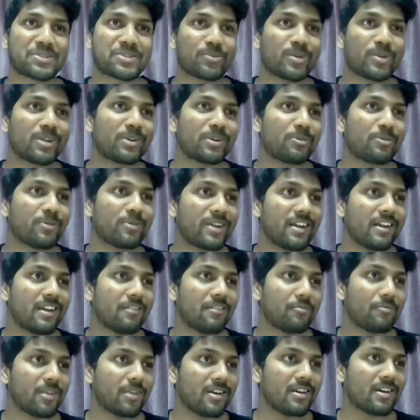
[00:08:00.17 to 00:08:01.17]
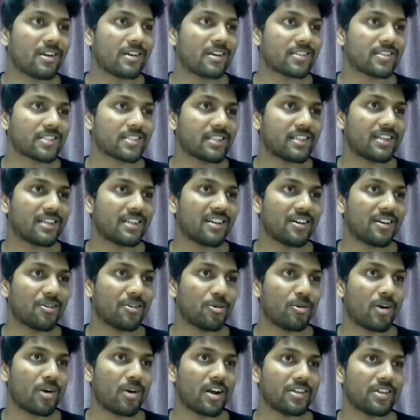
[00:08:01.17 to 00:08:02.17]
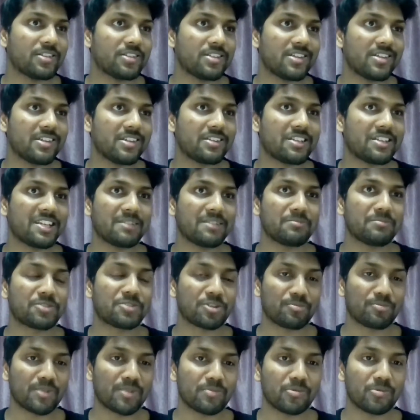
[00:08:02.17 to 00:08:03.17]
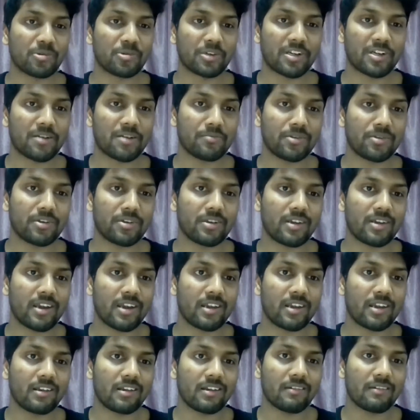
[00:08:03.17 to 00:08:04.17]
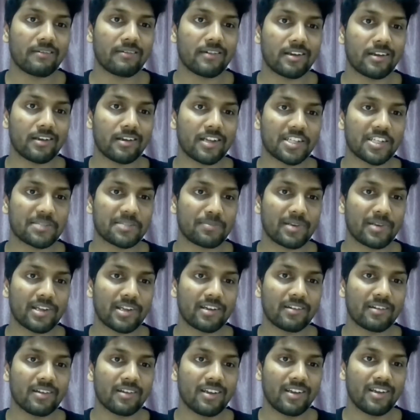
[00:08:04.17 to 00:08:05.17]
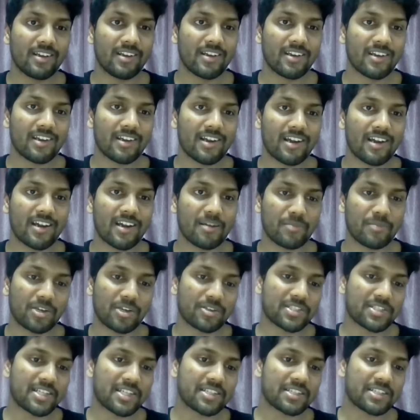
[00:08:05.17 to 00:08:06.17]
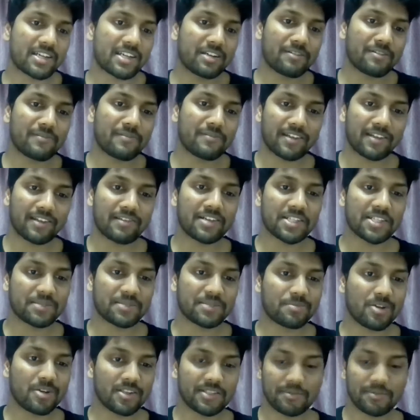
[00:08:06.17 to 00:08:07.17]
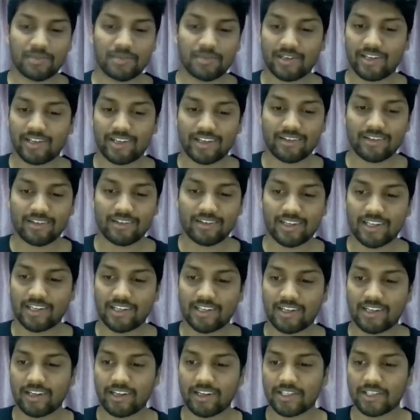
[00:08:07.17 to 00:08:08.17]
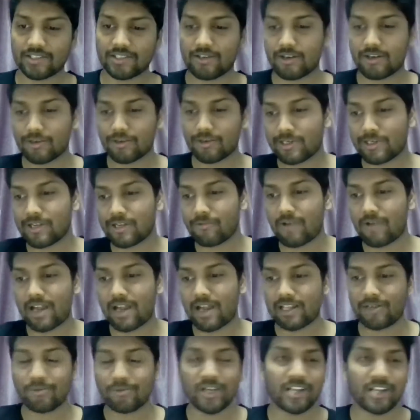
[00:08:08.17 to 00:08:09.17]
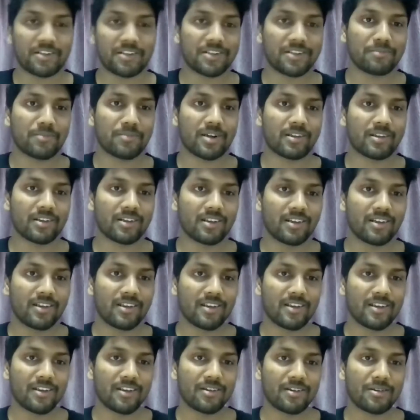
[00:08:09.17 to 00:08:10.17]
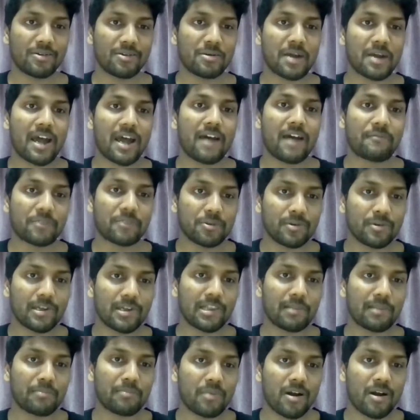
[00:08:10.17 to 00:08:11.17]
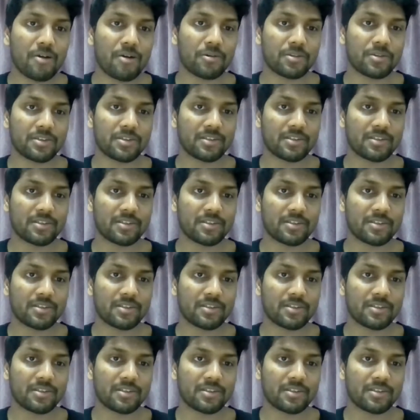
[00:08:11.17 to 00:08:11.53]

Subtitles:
where we as a OIG team should be more communicative and explain, because that's kind of like the responsibility, right? Like it's not only evaluating, but you have to help out